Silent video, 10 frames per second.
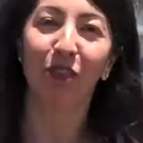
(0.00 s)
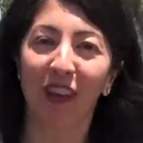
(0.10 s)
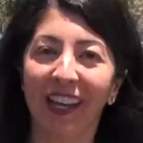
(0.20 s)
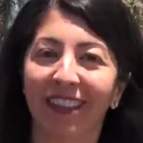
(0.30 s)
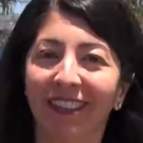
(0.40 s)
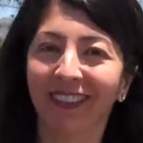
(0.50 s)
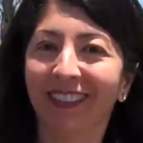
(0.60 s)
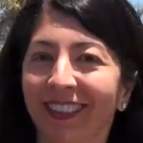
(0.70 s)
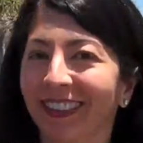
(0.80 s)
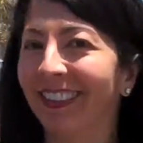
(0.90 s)
All right,
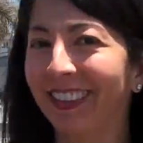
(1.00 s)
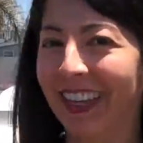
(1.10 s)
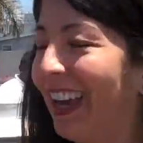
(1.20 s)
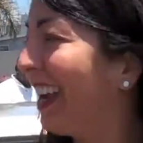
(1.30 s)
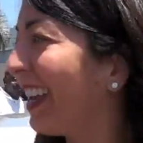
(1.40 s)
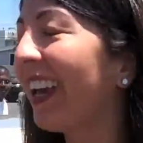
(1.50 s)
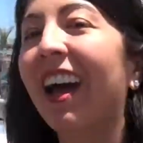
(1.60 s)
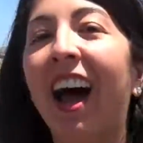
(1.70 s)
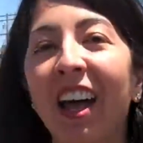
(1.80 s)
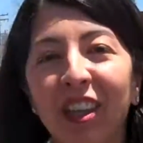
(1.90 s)
cool. What'd you think of the
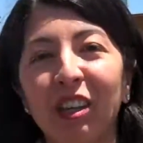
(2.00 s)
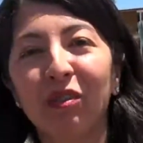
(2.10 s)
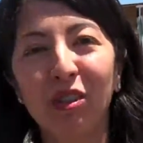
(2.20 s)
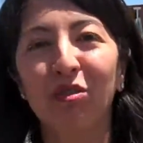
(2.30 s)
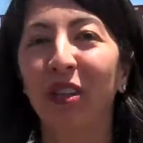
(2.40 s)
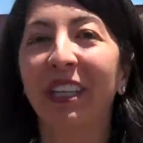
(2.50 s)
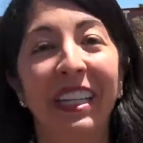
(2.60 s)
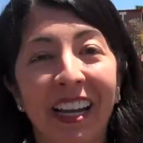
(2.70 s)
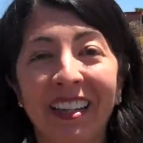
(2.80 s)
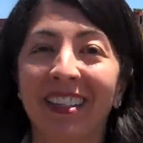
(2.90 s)
car? I thought it was really
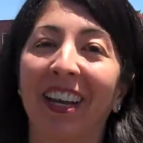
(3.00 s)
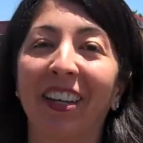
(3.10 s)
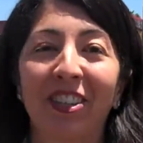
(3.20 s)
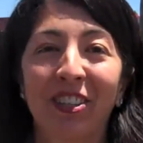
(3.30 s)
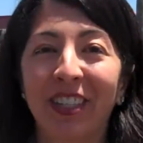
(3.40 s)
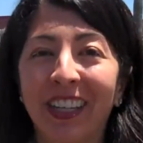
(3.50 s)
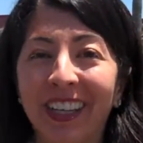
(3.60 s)
nice, actually.